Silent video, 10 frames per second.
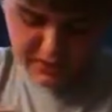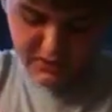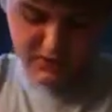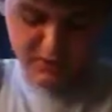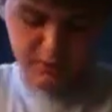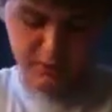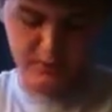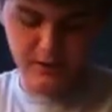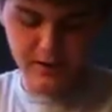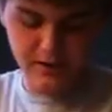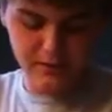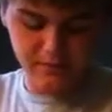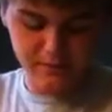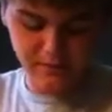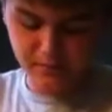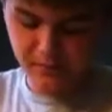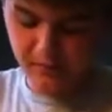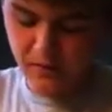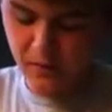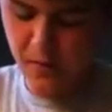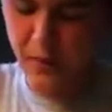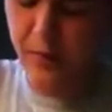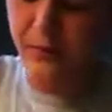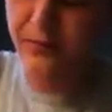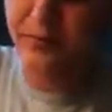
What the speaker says: because this is where it cracked. But